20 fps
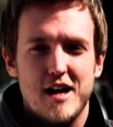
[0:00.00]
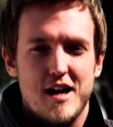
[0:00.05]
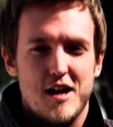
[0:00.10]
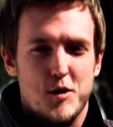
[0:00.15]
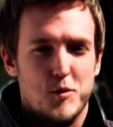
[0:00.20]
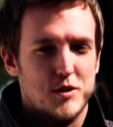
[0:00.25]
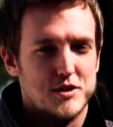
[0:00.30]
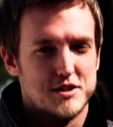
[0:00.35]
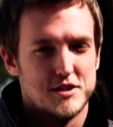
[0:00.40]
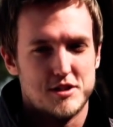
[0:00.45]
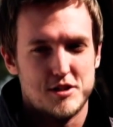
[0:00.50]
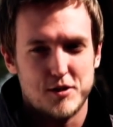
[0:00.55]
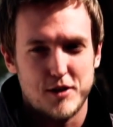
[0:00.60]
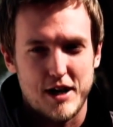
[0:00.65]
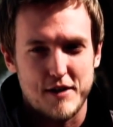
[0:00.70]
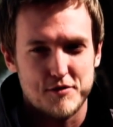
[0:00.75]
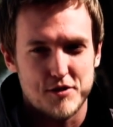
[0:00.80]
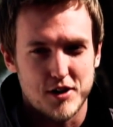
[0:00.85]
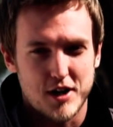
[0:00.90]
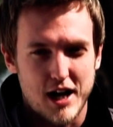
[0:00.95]
It wasn't until
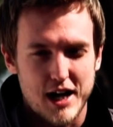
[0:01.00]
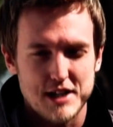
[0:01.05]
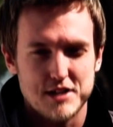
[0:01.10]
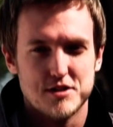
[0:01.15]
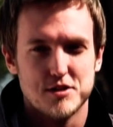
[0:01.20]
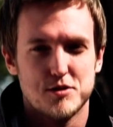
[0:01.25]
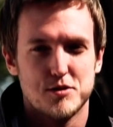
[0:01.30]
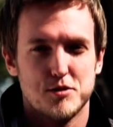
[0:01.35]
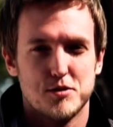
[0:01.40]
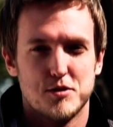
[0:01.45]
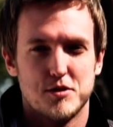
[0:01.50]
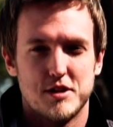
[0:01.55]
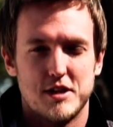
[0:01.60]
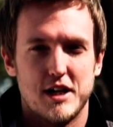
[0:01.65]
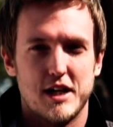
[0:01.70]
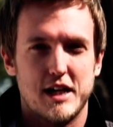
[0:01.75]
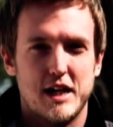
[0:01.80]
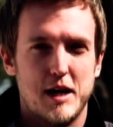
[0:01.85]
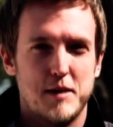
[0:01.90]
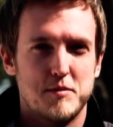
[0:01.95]
after high school that
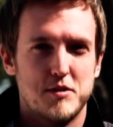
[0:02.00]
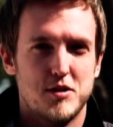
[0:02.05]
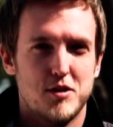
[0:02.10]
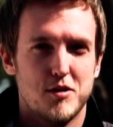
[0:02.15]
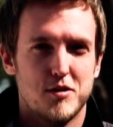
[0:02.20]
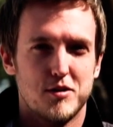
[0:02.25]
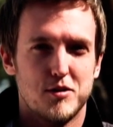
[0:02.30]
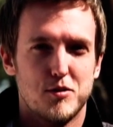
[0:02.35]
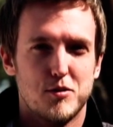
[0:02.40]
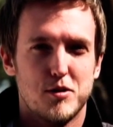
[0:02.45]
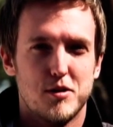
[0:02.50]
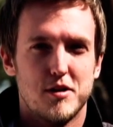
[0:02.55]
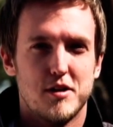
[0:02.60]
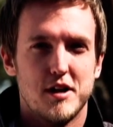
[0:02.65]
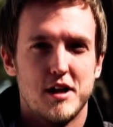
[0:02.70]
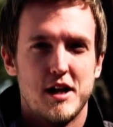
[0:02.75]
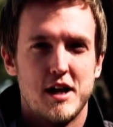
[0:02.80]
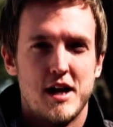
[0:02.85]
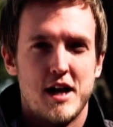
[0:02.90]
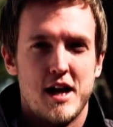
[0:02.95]
I came to know the Lord.
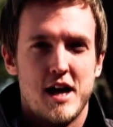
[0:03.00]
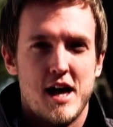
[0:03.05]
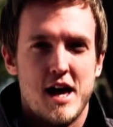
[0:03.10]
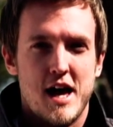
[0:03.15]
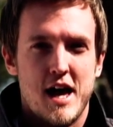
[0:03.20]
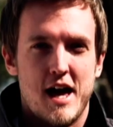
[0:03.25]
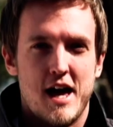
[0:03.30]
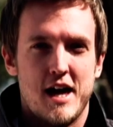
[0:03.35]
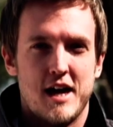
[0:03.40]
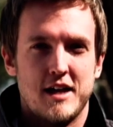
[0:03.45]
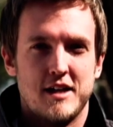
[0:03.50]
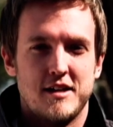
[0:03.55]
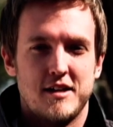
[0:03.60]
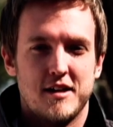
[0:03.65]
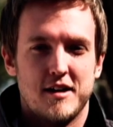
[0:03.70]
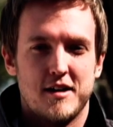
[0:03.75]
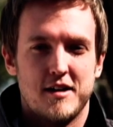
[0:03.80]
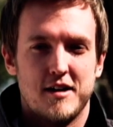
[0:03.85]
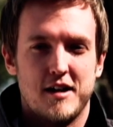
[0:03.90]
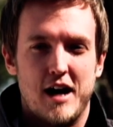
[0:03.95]
And
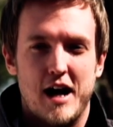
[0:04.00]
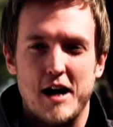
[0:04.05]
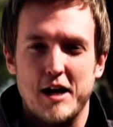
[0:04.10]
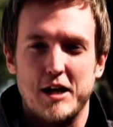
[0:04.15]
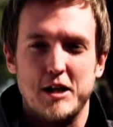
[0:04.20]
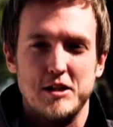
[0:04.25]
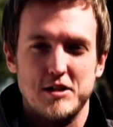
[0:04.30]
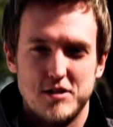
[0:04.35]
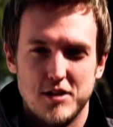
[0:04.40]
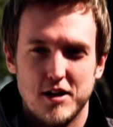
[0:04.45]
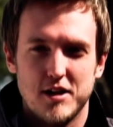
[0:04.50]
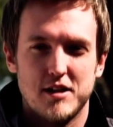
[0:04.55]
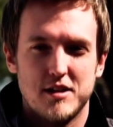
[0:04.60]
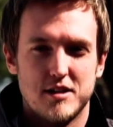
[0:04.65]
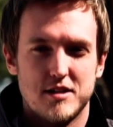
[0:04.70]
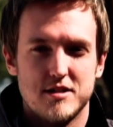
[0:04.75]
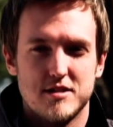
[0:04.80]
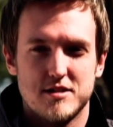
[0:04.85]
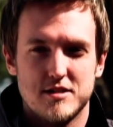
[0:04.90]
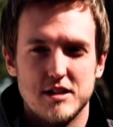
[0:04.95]
I can tell you the
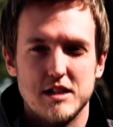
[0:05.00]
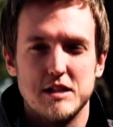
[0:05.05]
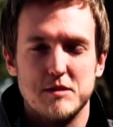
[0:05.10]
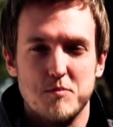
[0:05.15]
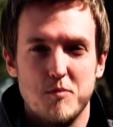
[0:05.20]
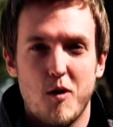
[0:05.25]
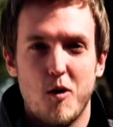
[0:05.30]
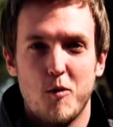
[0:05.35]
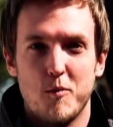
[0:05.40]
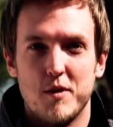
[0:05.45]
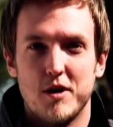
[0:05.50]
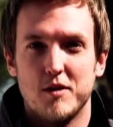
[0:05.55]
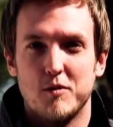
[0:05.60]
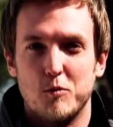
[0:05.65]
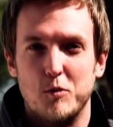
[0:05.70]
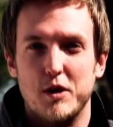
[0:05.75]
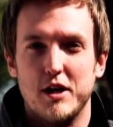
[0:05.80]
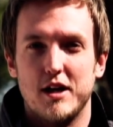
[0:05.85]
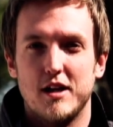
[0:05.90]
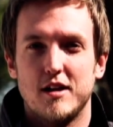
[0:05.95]
distinct moment
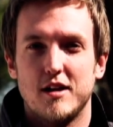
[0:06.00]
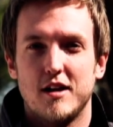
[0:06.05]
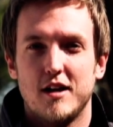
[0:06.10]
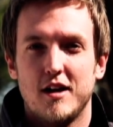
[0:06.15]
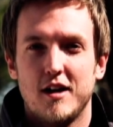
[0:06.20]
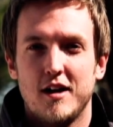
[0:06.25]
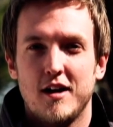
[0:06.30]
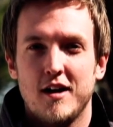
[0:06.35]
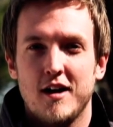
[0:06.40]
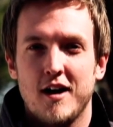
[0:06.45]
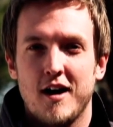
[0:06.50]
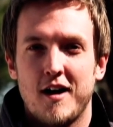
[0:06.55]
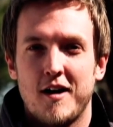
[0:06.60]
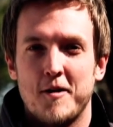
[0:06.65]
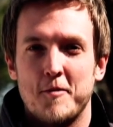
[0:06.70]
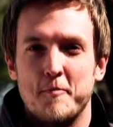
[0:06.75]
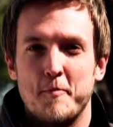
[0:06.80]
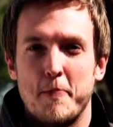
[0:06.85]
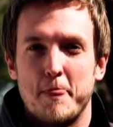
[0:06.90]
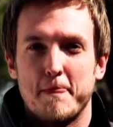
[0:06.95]
when
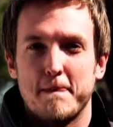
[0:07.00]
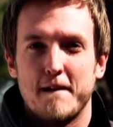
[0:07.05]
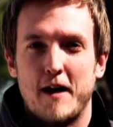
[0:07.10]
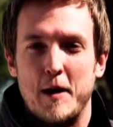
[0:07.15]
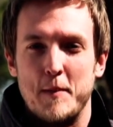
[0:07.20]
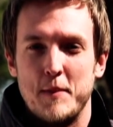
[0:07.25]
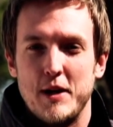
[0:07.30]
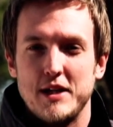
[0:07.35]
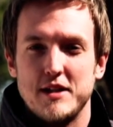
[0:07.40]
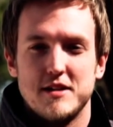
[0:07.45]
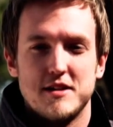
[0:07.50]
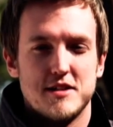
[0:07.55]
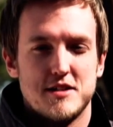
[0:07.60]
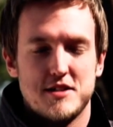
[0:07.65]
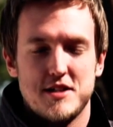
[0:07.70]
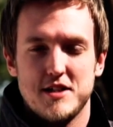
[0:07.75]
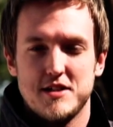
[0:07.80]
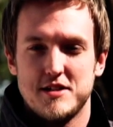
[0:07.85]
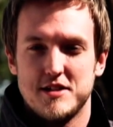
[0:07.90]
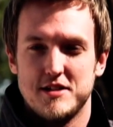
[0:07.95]
I made the
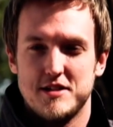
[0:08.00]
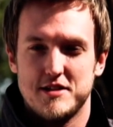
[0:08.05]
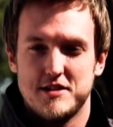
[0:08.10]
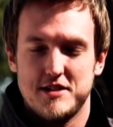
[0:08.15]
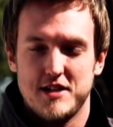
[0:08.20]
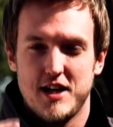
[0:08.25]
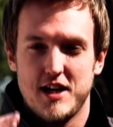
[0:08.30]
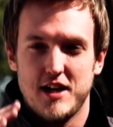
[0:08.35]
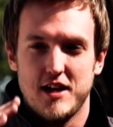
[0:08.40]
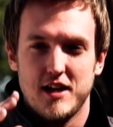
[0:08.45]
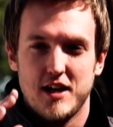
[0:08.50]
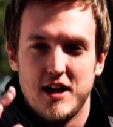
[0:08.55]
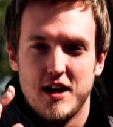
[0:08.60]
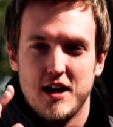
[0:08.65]
decision to say,